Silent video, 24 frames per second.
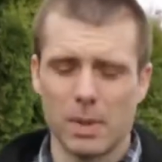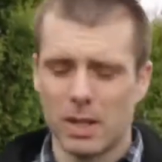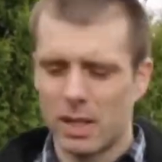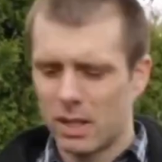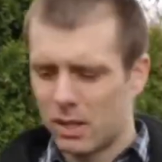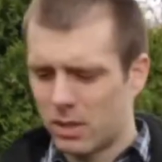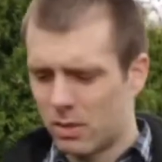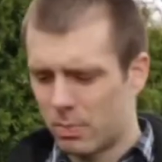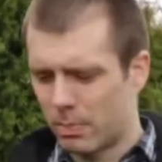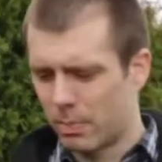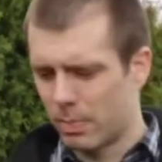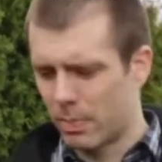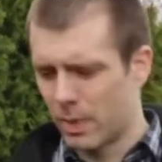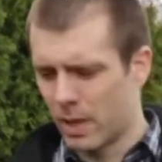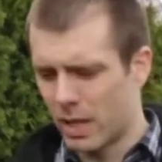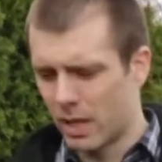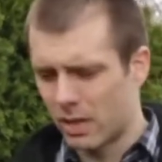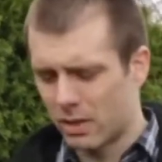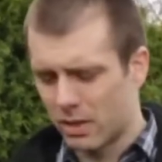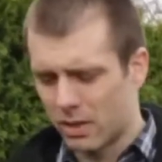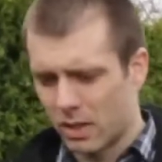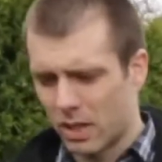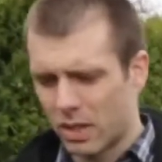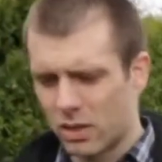His
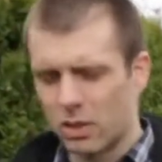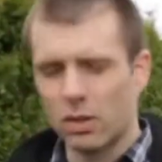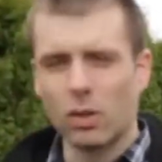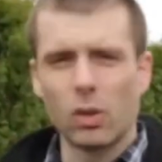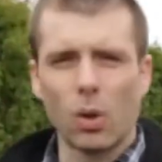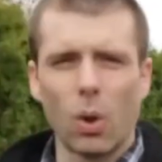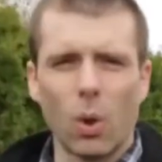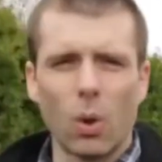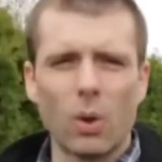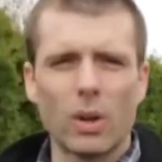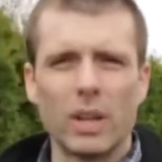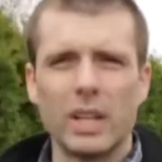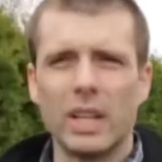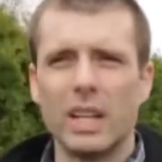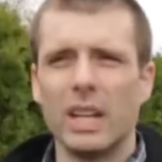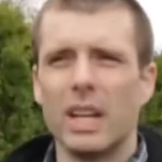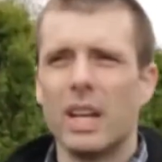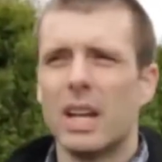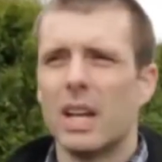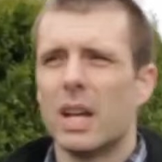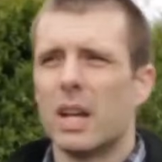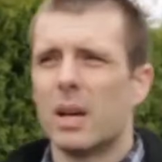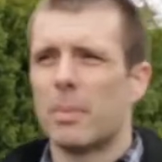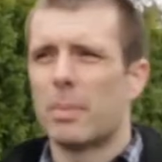His His glory
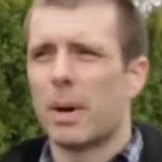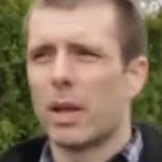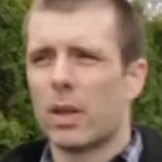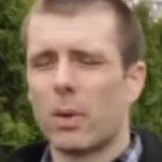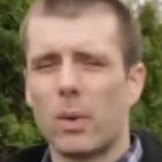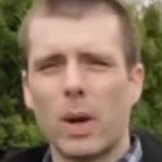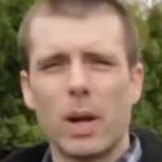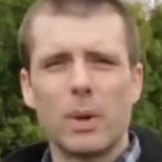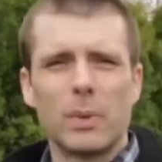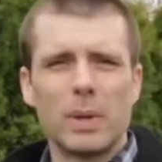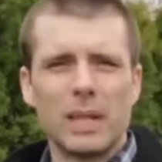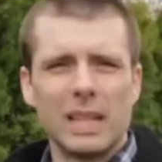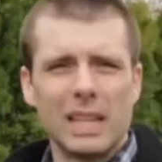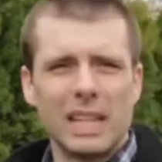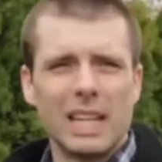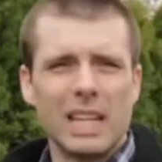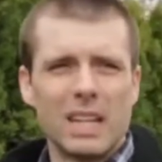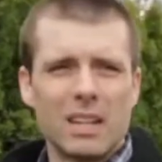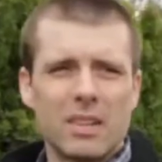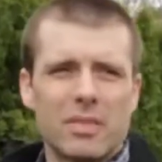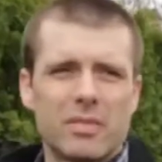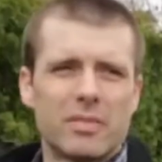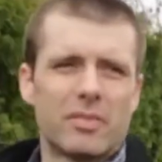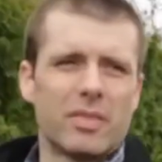by the way we
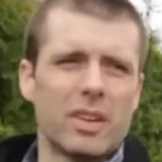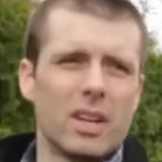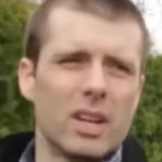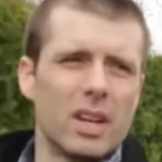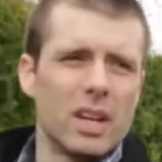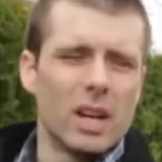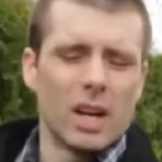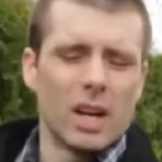live